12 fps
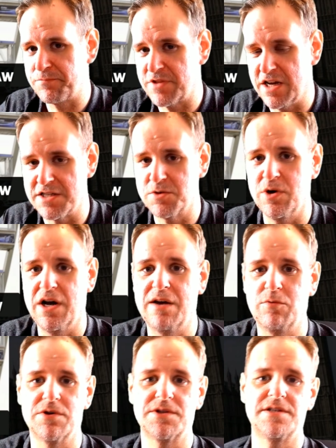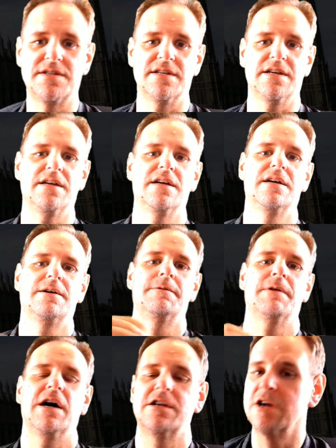That's what I want to see.
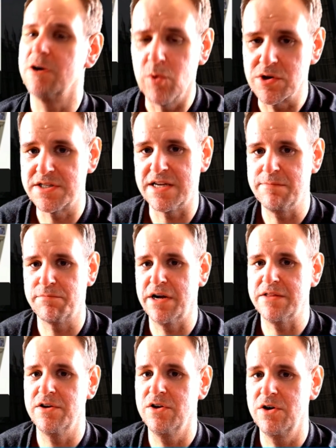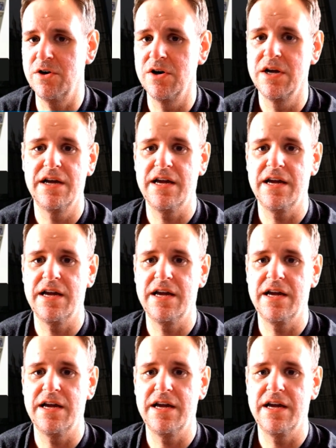I don't want to see him break the law.